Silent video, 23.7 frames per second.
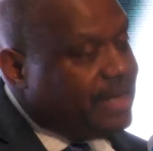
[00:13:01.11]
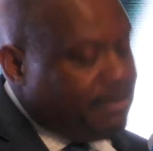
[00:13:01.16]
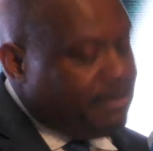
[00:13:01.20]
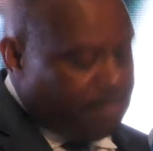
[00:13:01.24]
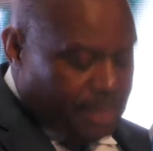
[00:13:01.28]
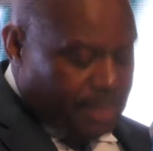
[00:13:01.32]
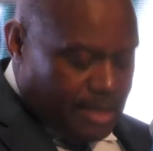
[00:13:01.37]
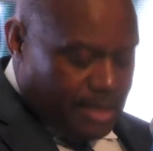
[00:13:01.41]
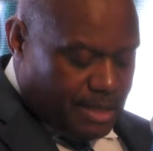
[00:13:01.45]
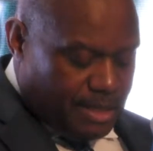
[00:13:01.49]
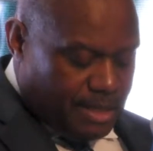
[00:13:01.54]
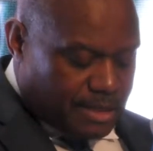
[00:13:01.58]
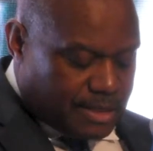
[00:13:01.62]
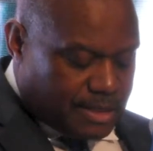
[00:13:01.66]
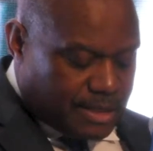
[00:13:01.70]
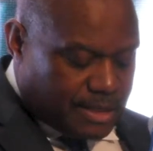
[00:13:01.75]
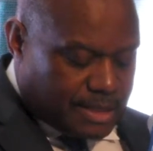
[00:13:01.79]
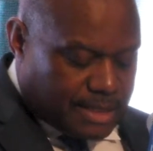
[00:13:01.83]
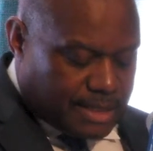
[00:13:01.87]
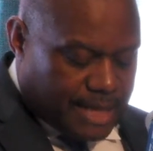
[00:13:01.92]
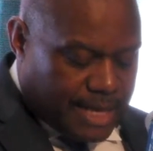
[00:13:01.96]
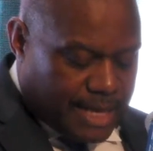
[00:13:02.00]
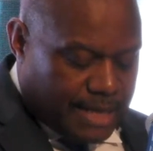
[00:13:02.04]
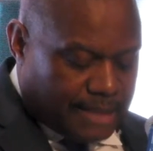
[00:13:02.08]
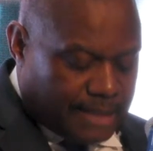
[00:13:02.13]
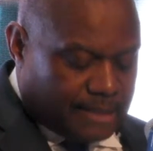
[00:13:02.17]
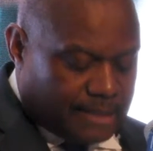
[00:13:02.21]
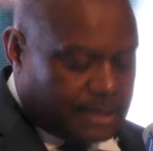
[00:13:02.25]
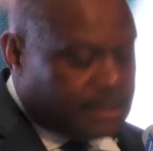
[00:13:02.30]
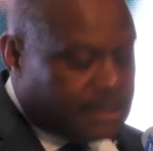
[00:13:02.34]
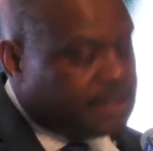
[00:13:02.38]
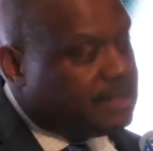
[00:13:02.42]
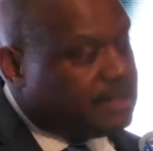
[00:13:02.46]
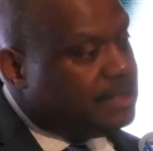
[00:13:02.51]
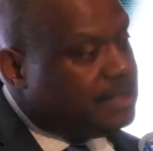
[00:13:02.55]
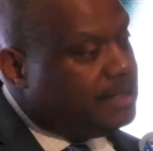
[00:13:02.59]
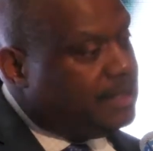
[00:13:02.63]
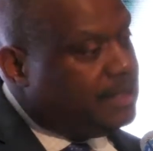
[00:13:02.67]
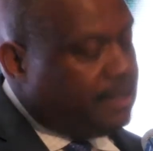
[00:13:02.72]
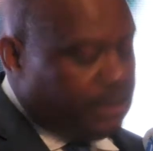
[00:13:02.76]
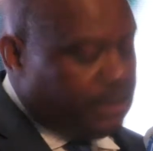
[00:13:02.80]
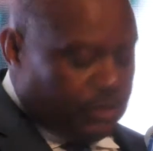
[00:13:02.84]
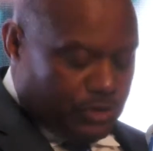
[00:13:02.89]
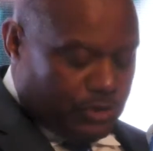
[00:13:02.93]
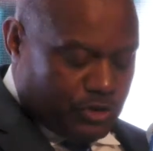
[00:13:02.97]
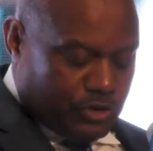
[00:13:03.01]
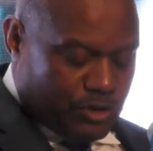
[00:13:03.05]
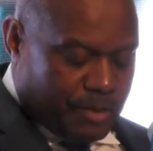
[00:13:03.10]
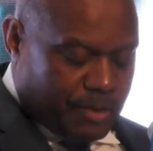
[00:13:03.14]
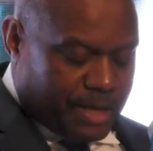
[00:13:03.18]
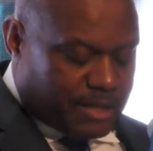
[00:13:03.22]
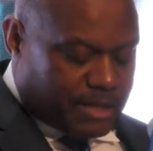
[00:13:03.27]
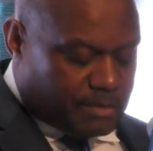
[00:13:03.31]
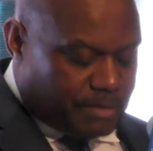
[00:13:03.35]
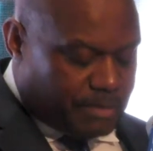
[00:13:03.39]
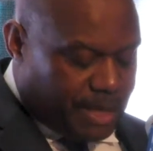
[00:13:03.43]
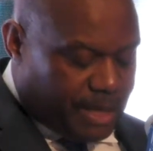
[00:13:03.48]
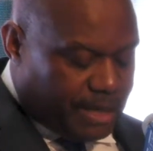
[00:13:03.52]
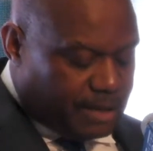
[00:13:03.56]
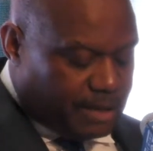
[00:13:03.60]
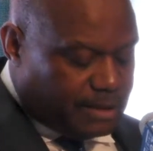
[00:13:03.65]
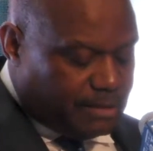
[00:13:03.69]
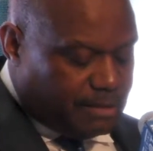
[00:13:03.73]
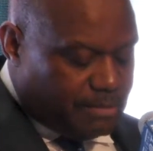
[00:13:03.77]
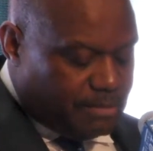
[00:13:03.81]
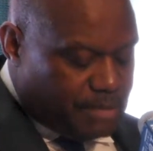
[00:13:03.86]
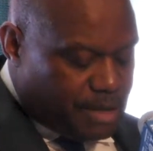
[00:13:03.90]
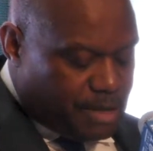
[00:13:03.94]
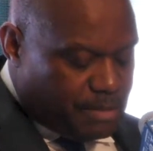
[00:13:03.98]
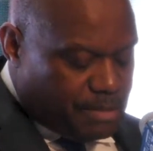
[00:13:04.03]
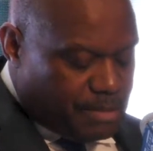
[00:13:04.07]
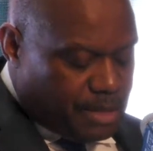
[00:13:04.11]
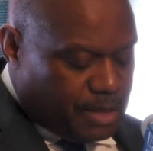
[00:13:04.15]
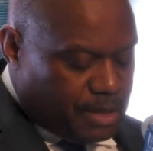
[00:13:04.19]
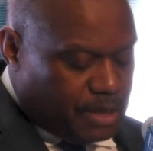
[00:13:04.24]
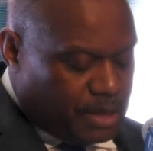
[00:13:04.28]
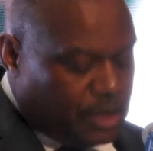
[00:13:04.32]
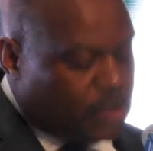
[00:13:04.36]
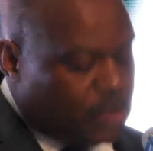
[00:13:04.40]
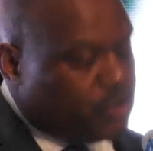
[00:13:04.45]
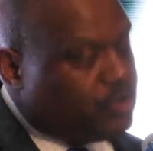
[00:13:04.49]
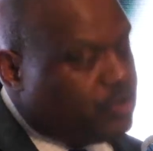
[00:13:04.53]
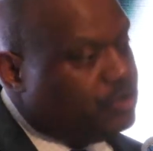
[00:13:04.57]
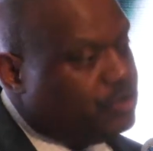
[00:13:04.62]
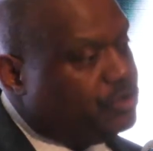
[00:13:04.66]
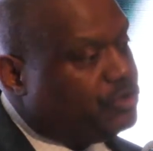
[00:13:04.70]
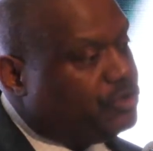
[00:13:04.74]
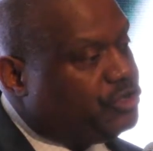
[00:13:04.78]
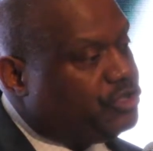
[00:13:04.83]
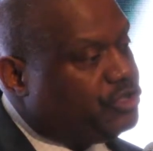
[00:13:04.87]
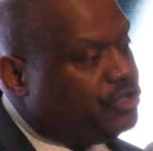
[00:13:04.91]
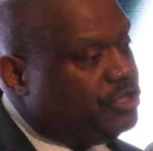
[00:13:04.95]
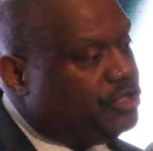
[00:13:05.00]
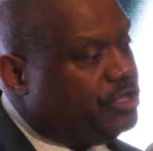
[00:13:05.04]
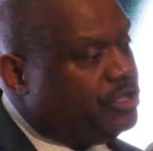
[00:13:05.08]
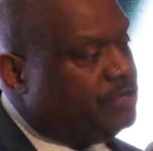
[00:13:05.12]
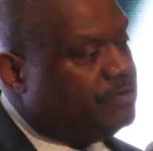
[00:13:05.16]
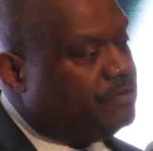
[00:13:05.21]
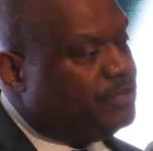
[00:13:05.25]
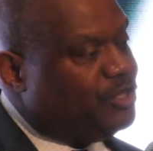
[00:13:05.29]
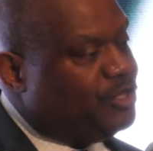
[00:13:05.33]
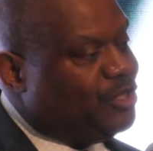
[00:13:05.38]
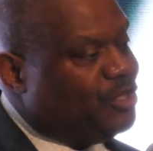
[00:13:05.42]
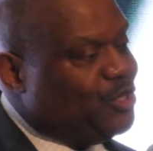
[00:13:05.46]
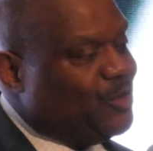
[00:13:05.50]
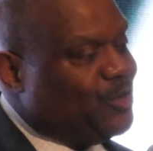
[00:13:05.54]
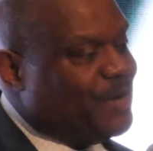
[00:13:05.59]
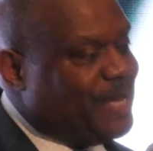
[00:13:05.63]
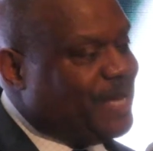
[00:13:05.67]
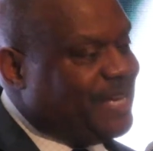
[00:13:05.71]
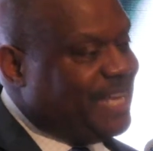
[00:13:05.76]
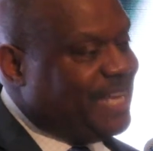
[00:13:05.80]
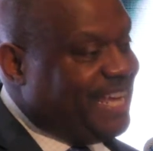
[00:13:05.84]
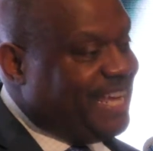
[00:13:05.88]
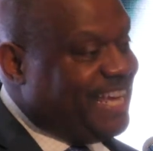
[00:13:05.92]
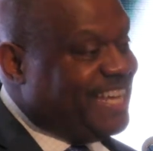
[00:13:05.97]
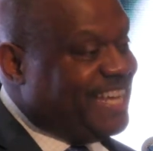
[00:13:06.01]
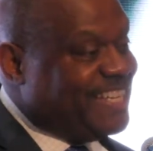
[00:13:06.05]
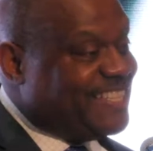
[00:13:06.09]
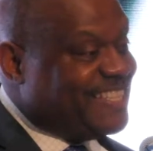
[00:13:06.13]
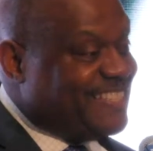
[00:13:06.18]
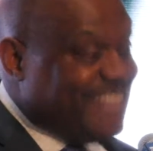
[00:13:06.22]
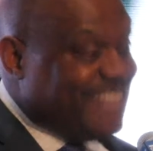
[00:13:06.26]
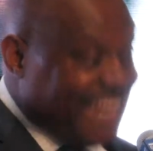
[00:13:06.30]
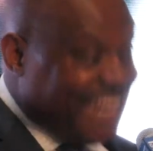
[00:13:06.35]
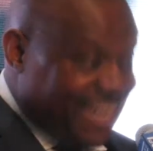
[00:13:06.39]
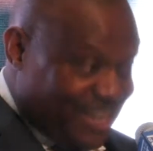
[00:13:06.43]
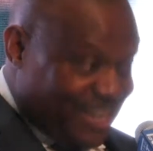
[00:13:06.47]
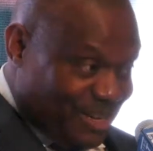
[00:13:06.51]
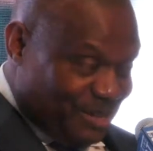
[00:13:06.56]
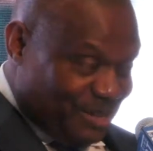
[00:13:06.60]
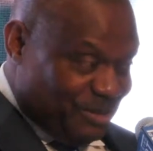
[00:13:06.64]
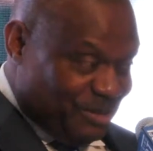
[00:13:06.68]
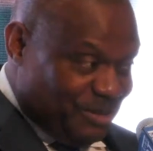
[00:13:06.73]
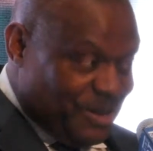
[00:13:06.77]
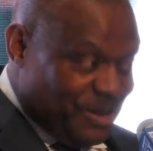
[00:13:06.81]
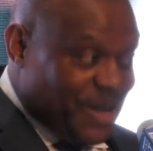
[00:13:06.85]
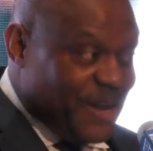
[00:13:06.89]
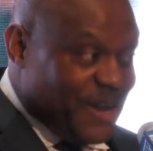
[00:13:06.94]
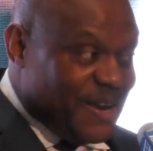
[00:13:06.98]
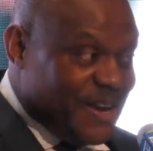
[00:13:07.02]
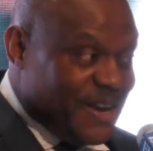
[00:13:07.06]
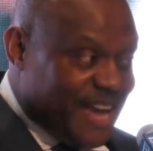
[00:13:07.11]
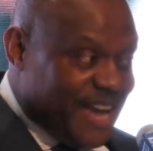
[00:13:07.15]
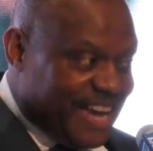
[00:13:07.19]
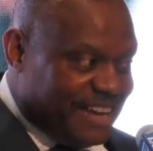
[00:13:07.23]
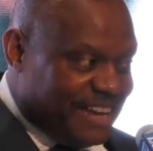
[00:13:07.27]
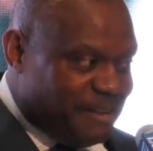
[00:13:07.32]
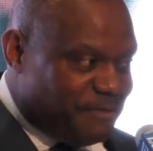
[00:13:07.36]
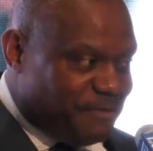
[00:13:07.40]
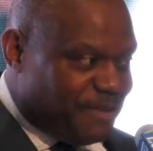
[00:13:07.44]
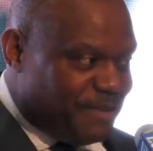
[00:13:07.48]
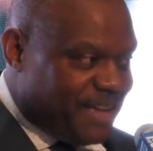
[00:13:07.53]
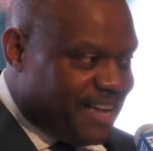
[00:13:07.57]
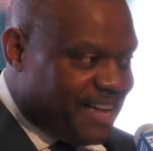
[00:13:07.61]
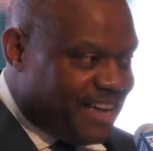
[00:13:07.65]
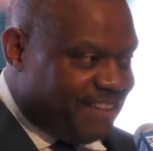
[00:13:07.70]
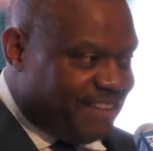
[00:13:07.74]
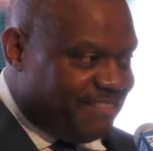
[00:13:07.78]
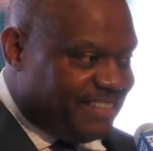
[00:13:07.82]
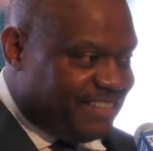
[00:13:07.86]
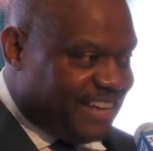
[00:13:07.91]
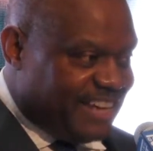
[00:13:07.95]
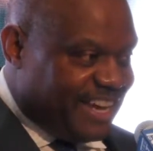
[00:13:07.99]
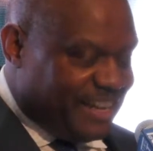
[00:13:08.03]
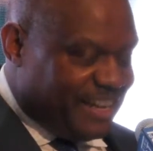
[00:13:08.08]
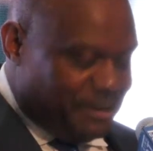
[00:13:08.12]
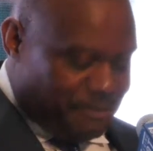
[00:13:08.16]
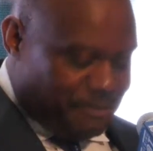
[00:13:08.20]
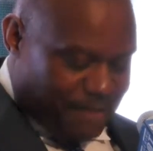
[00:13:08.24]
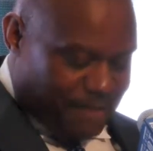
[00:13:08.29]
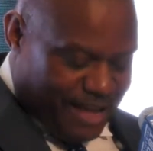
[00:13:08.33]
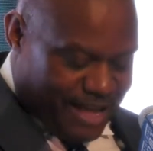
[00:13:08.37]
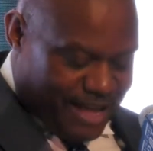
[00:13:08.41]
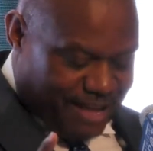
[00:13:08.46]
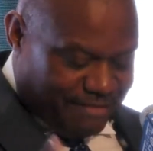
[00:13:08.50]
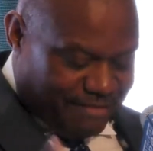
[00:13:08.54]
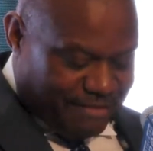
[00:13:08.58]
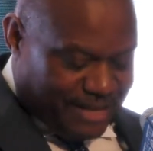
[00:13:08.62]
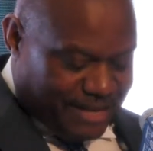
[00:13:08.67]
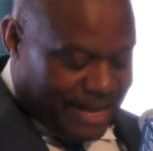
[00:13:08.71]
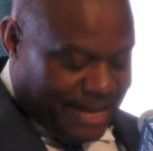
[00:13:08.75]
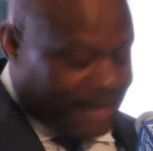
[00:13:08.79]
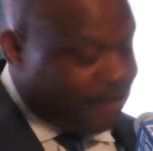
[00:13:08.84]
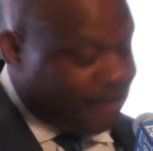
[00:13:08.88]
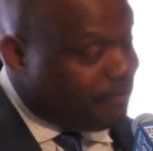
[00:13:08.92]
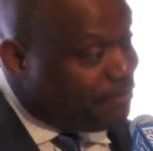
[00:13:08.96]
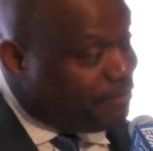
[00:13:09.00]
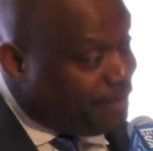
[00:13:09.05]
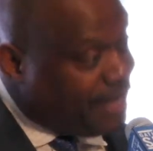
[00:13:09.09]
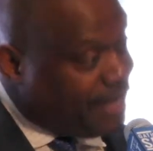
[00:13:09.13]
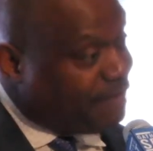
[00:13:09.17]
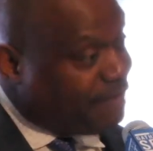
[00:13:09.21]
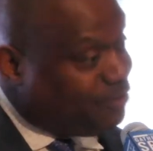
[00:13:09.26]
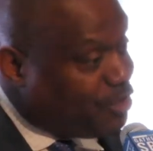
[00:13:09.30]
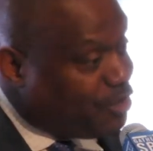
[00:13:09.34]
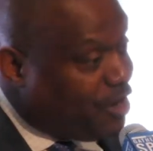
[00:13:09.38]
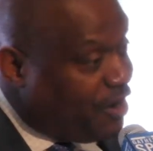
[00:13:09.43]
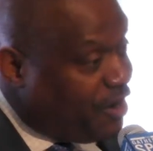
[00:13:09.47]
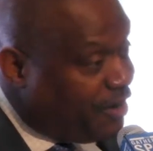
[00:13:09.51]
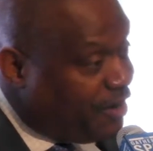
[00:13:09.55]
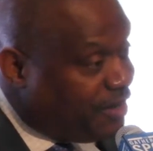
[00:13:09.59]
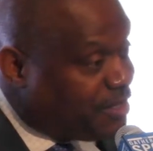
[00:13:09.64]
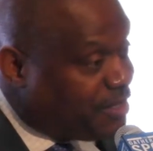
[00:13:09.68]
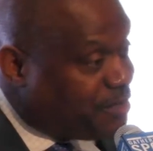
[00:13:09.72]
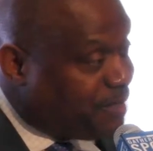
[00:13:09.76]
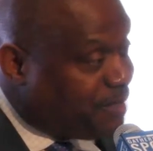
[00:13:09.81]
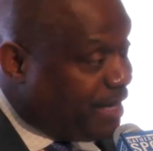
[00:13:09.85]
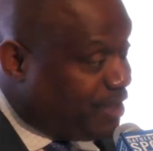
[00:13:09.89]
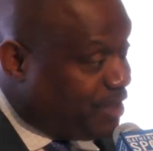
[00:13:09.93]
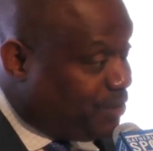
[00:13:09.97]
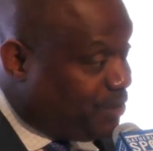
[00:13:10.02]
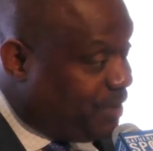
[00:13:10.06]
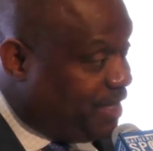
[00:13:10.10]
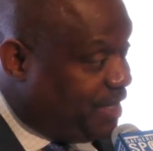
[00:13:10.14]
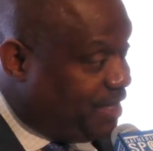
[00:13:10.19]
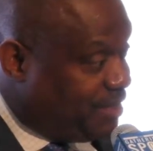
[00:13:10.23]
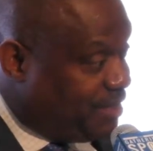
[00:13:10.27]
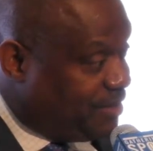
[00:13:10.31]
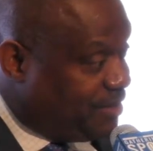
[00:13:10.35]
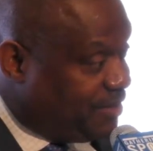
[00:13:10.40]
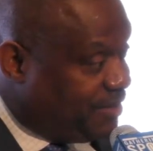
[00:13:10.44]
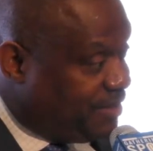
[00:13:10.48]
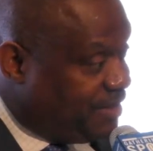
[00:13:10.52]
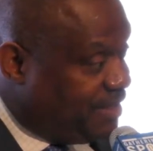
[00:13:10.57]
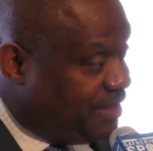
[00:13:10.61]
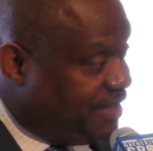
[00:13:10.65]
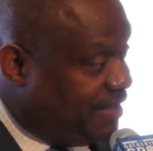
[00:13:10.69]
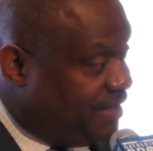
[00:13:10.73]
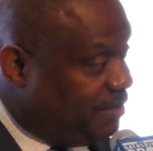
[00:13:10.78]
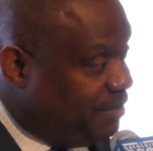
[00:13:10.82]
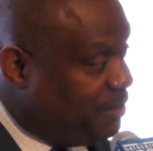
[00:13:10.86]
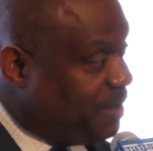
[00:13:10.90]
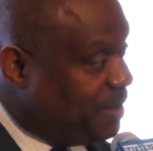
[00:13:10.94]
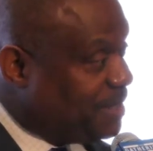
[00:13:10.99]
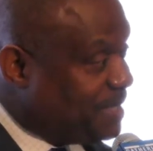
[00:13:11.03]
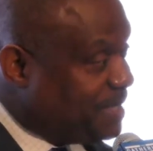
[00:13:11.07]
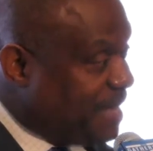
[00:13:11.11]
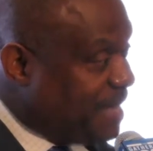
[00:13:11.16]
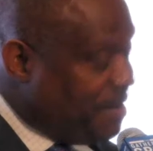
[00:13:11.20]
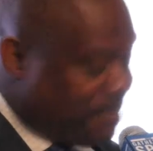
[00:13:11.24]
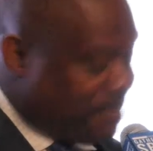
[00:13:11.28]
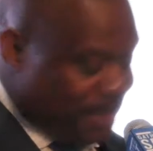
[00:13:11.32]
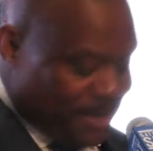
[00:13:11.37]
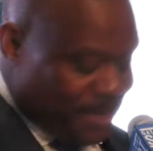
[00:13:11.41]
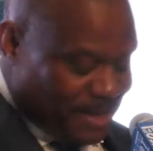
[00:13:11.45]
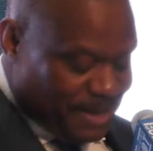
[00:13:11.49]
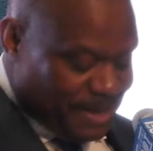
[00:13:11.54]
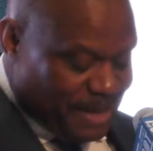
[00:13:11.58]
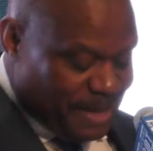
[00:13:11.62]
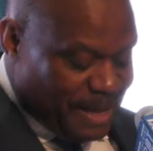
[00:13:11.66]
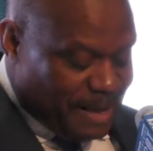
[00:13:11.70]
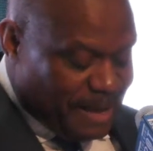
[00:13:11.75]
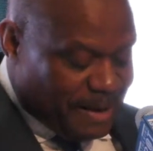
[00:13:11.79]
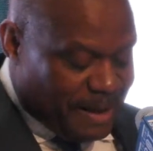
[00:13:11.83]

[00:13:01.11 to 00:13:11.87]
means is that the city leadership has made a commitment to achieve the UNAIDS now 95, 95, 95 targets by 2030. And what does that mean?